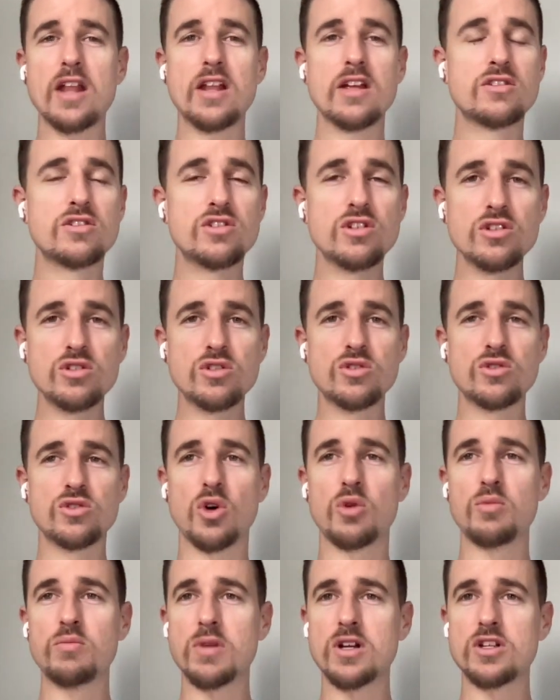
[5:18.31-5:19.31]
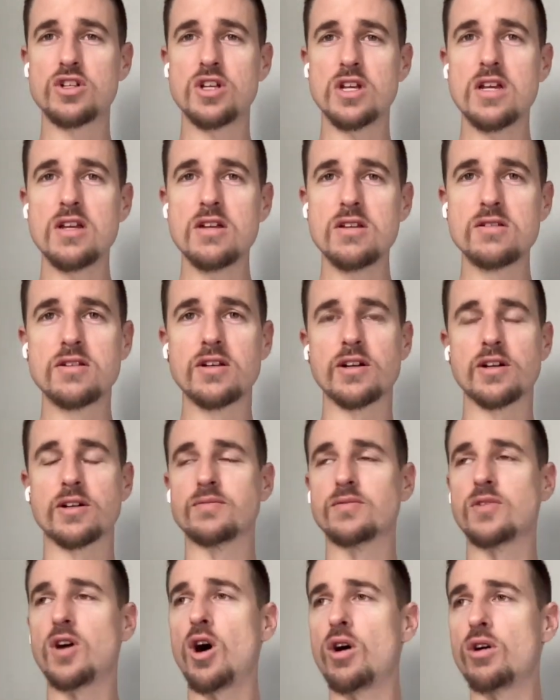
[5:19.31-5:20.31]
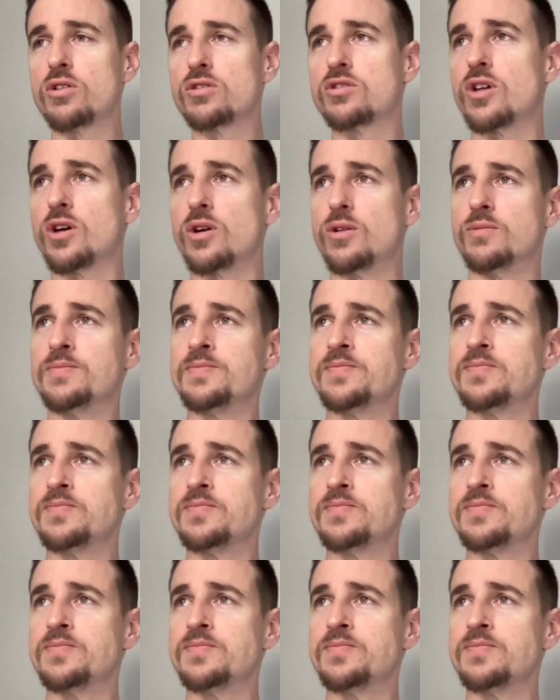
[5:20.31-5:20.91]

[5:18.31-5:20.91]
it's just so much easier. Also,